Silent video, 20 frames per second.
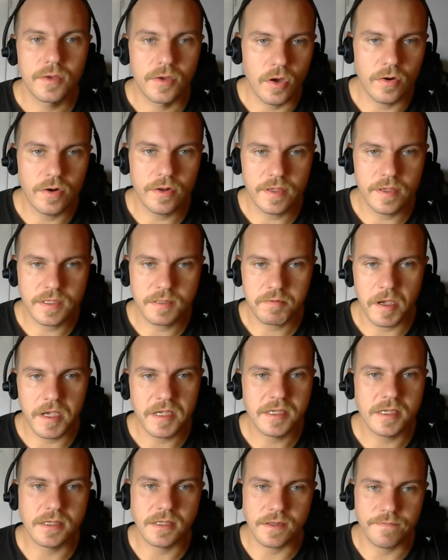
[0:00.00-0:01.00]
go to these
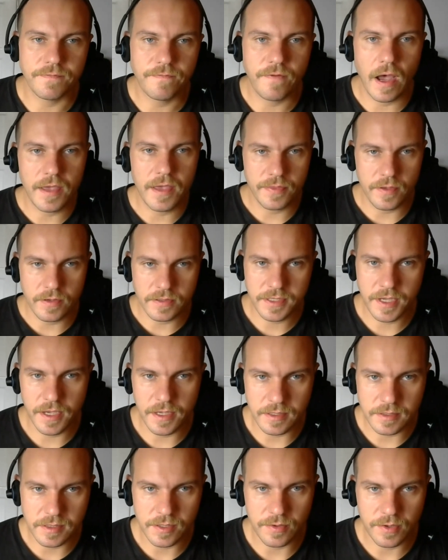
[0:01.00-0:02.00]
places and find those
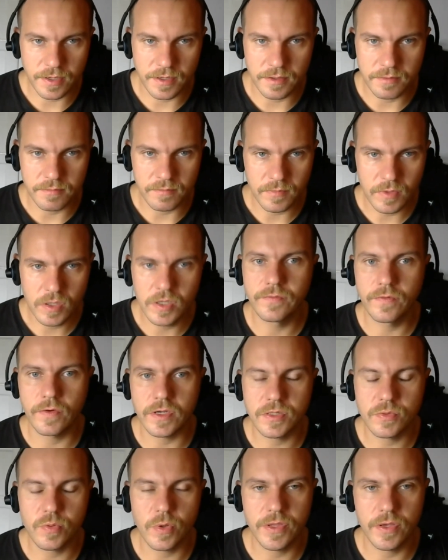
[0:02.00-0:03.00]
kids who can
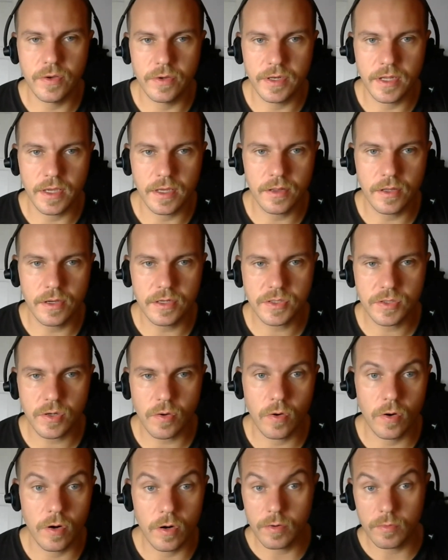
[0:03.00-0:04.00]
converse with you in English
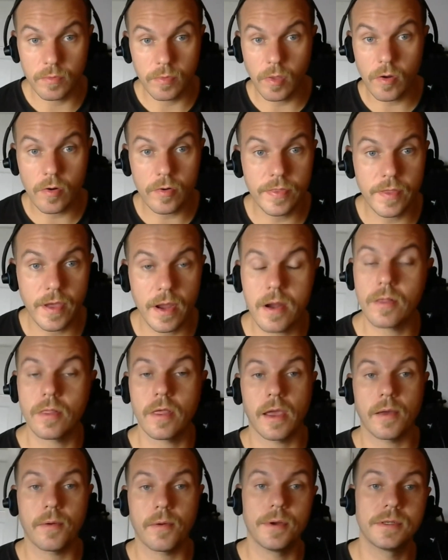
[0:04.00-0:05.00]
or learn their
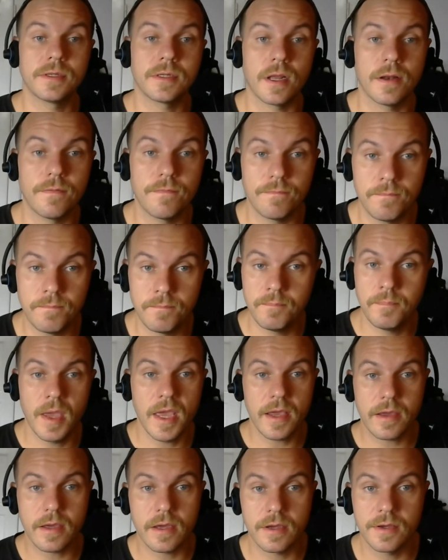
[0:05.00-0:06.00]
language and
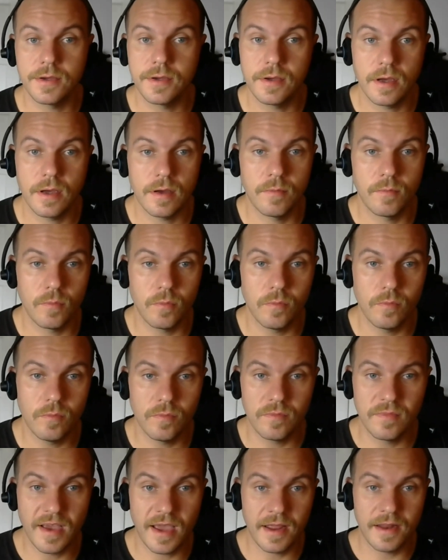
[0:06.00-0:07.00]
make
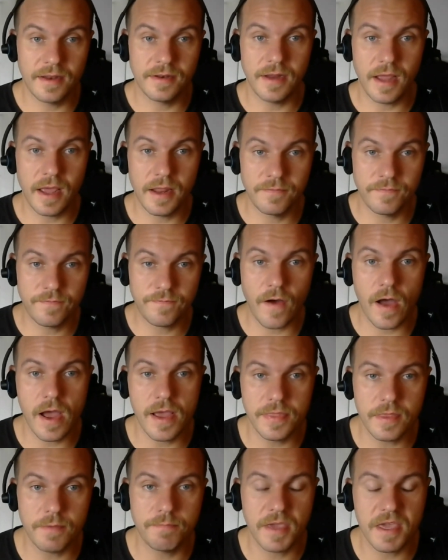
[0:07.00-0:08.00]
and
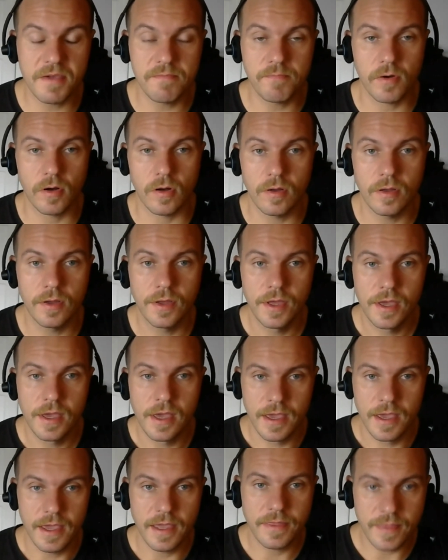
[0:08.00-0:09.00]
find the people
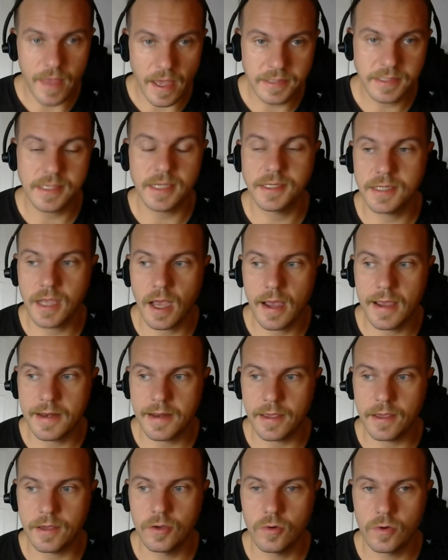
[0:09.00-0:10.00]
in that
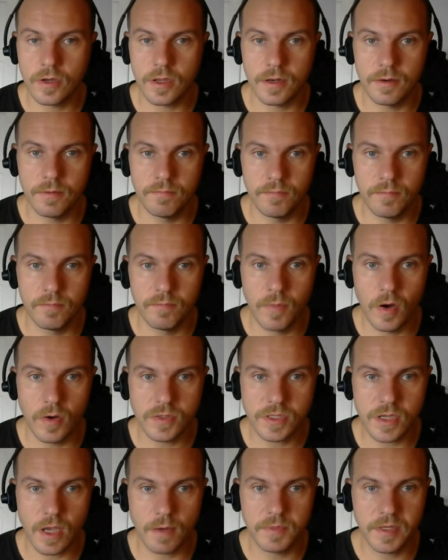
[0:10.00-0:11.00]
society who can
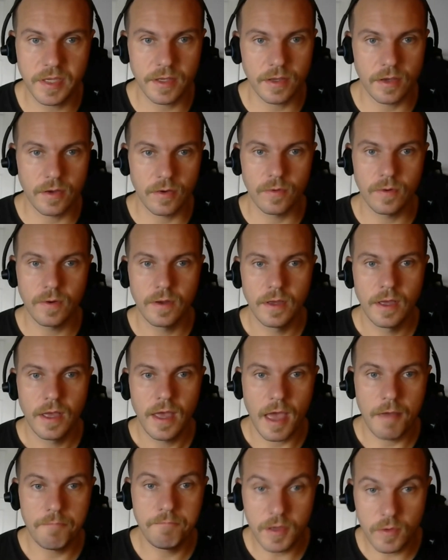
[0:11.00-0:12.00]
most come to you
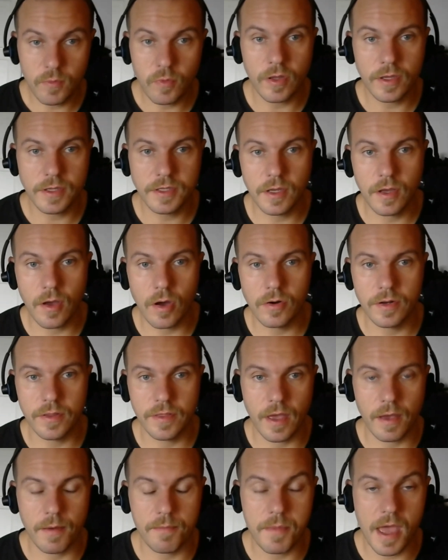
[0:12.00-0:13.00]
and be willing to go to
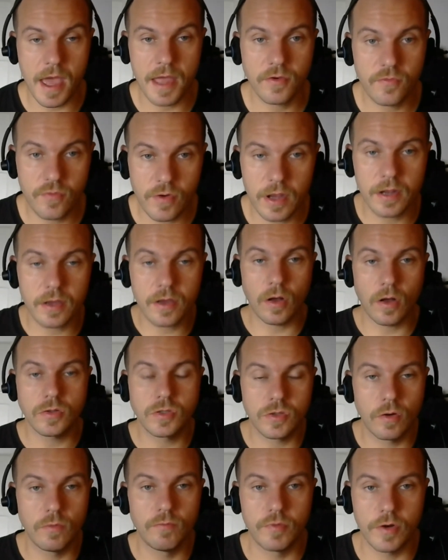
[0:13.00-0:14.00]
them and create a
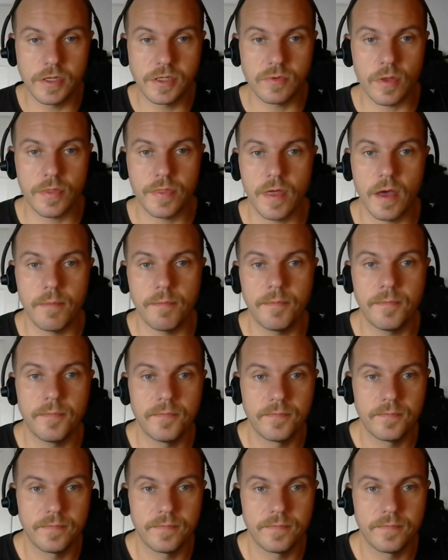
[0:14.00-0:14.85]
cultural bridge with them